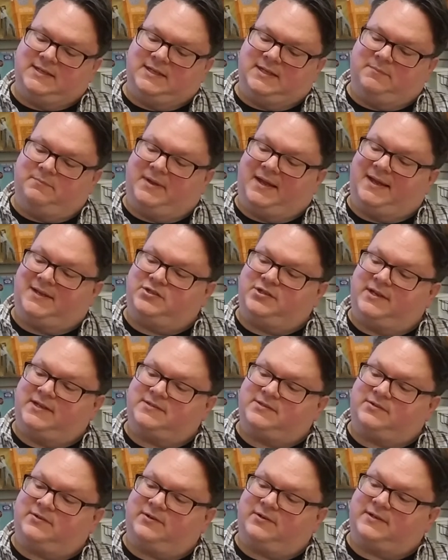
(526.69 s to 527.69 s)

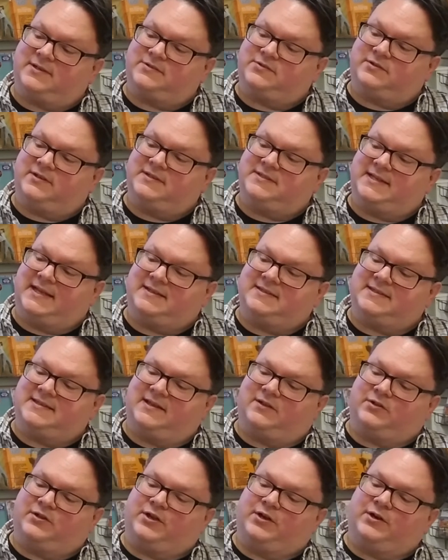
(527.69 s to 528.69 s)
Manchester Orchestra,
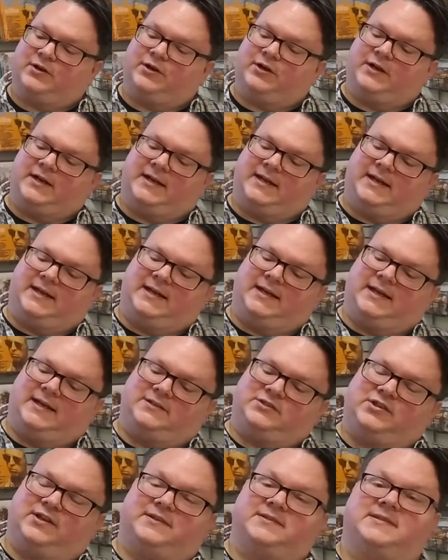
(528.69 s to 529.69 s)
Denzel Curry,
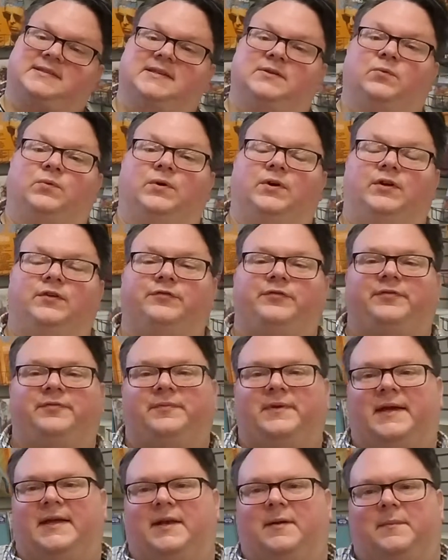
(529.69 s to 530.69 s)
Chelsea Wolfe,
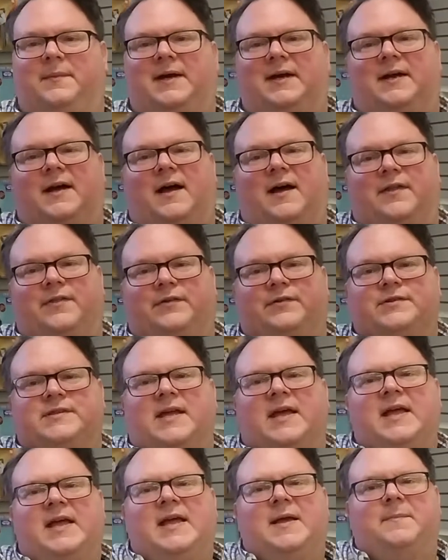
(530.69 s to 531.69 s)
and among others.
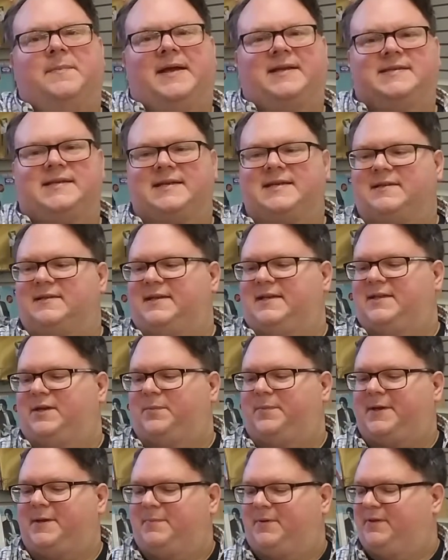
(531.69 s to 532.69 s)
Basically, they're
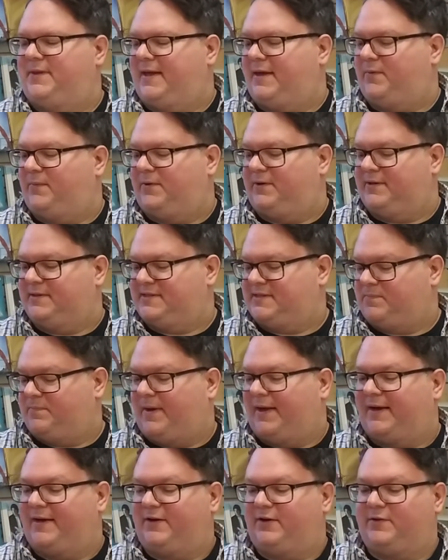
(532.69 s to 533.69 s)
people that were
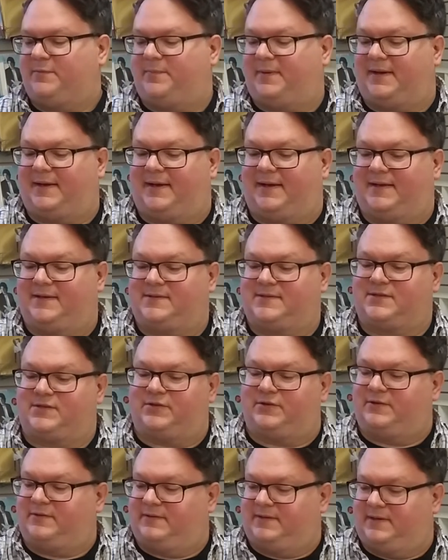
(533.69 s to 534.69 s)
inspired by
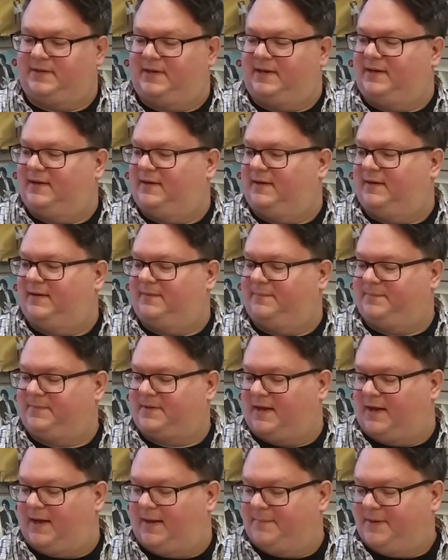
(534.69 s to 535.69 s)
certain um,
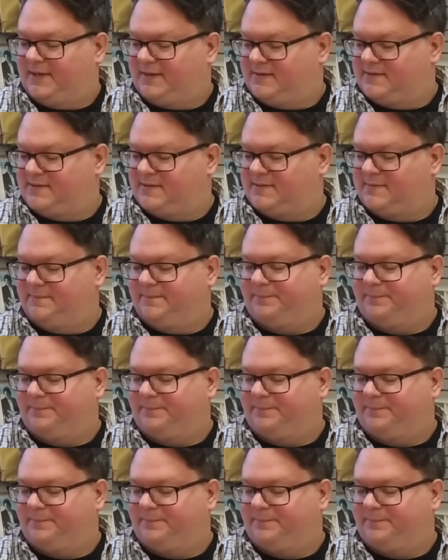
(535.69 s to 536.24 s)
comics